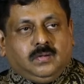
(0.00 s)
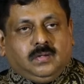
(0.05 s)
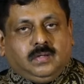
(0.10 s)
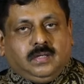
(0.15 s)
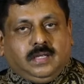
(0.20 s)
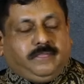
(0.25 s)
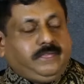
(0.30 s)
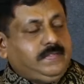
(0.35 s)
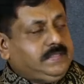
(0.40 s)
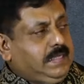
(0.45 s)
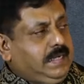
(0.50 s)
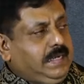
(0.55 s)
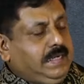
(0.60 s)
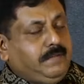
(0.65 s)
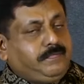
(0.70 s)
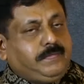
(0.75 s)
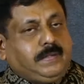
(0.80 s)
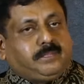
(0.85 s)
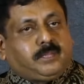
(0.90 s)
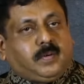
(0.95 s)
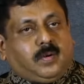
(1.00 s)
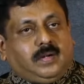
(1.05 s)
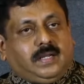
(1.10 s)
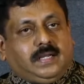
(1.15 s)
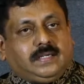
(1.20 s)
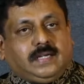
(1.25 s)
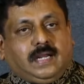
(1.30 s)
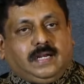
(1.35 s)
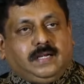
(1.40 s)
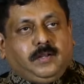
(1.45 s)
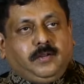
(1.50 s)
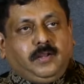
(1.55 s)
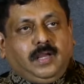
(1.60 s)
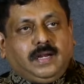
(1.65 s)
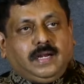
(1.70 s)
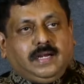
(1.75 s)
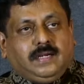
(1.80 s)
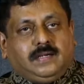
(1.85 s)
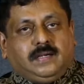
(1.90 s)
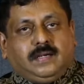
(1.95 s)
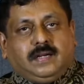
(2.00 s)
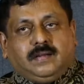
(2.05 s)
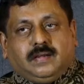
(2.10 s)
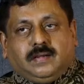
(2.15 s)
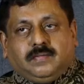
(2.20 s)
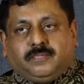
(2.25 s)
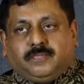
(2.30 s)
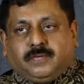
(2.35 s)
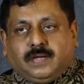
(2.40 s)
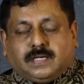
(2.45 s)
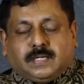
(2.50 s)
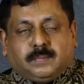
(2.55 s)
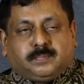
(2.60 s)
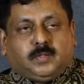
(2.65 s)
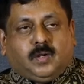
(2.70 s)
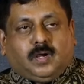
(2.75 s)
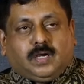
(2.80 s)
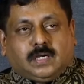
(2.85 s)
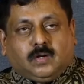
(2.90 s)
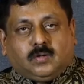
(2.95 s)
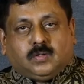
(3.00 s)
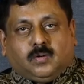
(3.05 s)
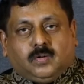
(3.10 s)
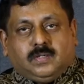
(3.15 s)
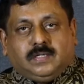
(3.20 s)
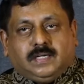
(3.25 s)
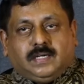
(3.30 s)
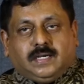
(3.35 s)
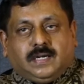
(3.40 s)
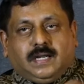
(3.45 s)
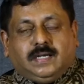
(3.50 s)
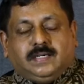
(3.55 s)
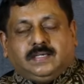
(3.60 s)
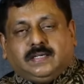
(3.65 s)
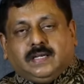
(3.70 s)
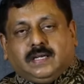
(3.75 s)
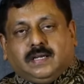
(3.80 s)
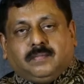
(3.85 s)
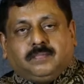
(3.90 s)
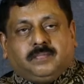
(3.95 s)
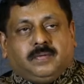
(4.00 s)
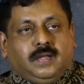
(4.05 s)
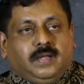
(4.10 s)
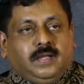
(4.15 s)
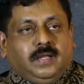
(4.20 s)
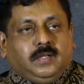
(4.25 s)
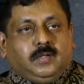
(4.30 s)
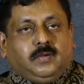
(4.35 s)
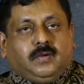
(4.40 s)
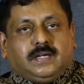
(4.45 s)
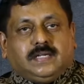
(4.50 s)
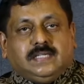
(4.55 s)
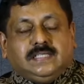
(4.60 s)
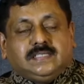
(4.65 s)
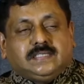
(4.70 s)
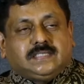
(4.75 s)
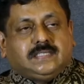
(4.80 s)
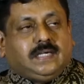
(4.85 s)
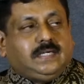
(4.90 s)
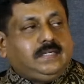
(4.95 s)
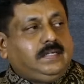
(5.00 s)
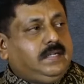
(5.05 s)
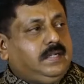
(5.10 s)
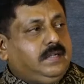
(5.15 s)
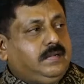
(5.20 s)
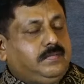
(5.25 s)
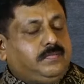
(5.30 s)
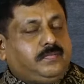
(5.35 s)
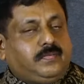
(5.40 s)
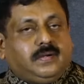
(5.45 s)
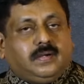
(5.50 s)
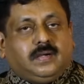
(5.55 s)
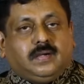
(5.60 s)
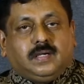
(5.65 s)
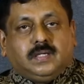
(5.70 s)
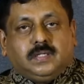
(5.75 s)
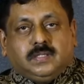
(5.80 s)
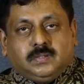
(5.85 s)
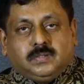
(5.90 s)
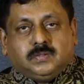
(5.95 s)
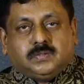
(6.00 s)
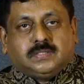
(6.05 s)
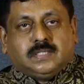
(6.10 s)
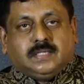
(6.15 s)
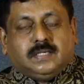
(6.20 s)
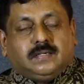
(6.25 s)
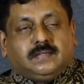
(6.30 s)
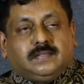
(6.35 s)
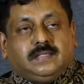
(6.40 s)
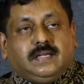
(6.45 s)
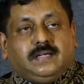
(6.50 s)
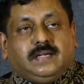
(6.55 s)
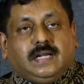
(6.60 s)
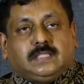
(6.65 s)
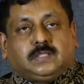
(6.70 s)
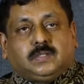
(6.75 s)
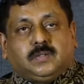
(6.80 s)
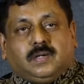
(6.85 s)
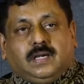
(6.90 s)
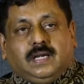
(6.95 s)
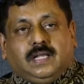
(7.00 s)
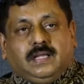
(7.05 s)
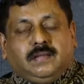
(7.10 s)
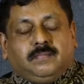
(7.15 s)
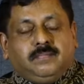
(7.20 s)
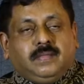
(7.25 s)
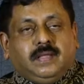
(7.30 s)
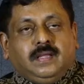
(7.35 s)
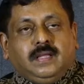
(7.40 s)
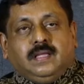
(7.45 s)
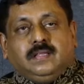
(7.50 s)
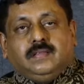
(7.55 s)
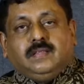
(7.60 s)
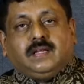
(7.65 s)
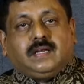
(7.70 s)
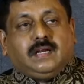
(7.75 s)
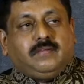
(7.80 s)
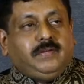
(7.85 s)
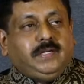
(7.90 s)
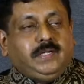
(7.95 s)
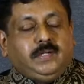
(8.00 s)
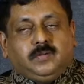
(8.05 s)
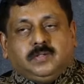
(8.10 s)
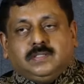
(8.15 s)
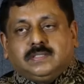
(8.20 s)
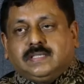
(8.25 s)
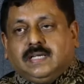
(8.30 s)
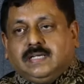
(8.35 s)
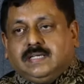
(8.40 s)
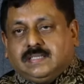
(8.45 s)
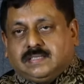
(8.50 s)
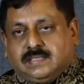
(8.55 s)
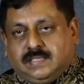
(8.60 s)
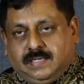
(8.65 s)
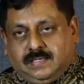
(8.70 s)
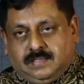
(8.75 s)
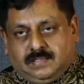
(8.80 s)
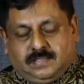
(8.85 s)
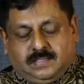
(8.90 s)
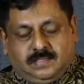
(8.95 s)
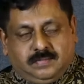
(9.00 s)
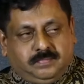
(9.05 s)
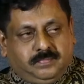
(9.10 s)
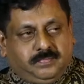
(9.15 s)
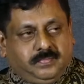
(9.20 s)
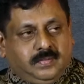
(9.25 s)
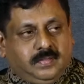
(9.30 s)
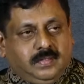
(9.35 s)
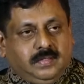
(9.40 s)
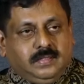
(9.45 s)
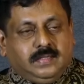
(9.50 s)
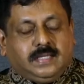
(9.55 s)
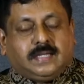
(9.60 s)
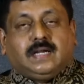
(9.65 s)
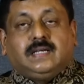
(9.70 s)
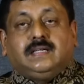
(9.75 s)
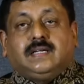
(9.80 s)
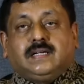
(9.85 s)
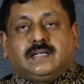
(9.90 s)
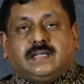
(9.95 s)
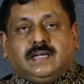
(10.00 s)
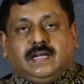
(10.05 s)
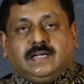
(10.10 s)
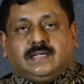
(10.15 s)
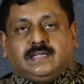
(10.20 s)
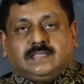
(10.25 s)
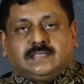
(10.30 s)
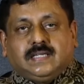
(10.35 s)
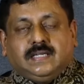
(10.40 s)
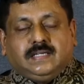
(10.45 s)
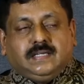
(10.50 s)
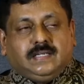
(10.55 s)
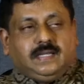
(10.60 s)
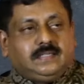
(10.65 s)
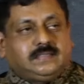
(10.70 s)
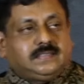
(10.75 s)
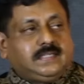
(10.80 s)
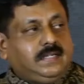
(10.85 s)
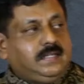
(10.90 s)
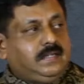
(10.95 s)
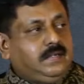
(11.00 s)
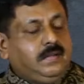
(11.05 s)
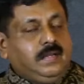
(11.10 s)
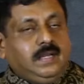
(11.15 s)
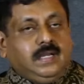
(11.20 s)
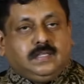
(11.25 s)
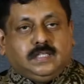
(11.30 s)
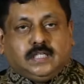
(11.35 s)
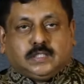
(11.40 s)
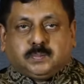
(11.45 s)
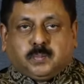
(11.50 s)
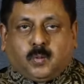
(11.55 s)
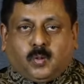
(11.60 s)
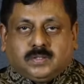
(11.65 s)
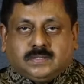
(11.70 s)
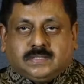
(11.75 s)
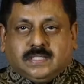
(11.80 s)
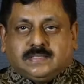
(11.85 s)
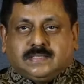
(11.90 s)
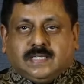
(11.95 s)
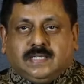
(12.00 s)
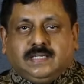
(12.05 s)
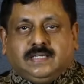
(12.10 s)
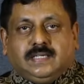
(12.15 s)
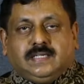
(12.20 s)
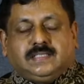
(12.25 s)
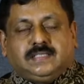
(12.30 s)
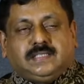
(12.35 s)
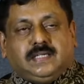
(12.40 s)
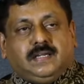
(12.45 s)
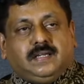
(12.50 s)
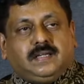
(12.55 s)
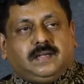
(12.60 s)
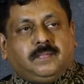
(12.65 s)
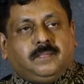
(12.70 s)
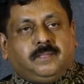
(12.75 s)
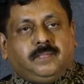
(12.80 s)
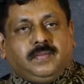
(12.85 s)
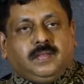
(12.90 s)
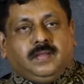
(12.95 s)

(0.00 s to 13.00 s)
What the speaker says: If it is an NFT product and you are a crypto account holder and you are registered user, then naturally the revenue is getting shared. The content creator is getting a share, the sponsor is getting a share.